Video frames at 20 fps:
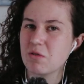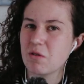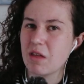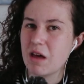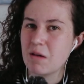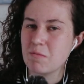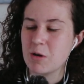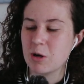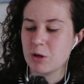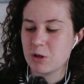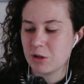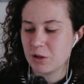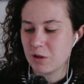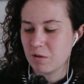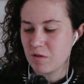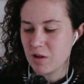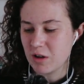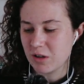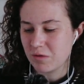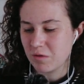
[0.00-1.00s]
all that much in the
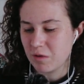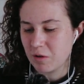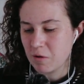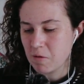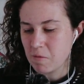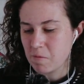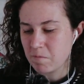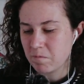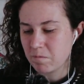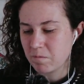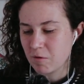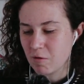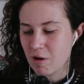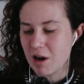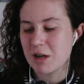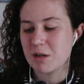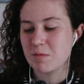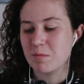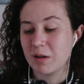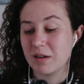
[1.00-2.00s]
first film,
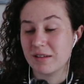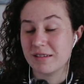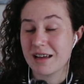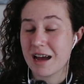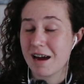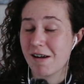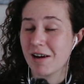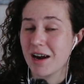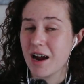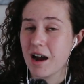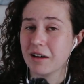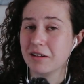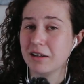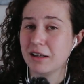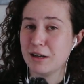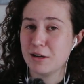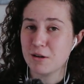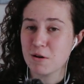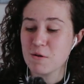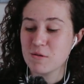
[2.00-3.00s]
granted because Harry
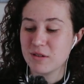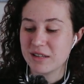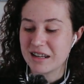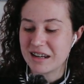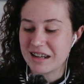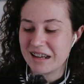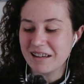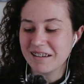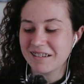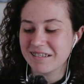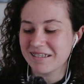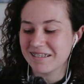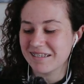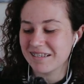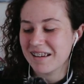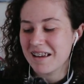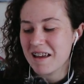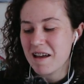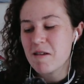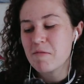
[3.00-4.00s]
hardly knows any,
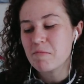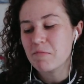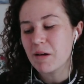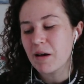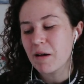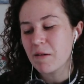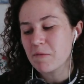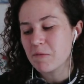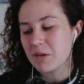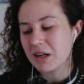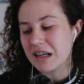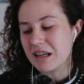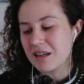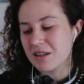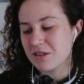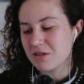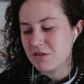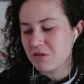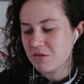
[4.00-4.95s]
but when it is